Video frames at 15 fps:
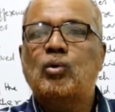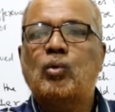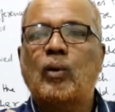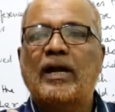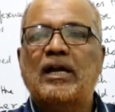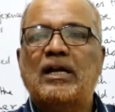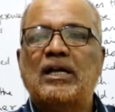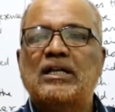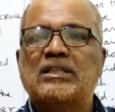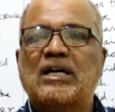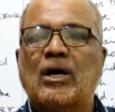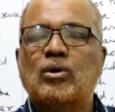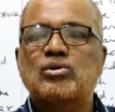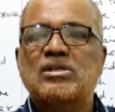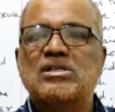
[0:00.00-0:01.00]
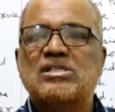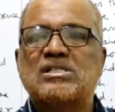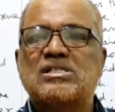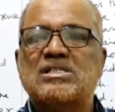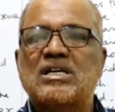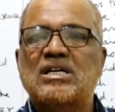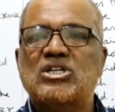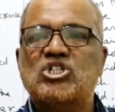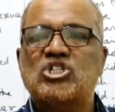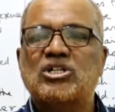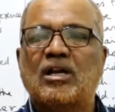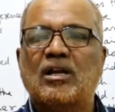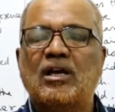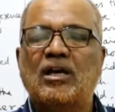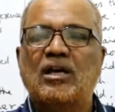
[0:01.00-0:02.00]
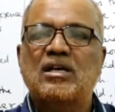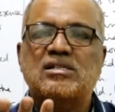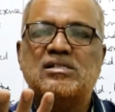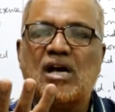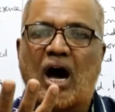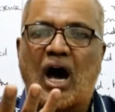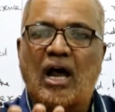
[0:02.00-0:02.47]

20,000 stationery is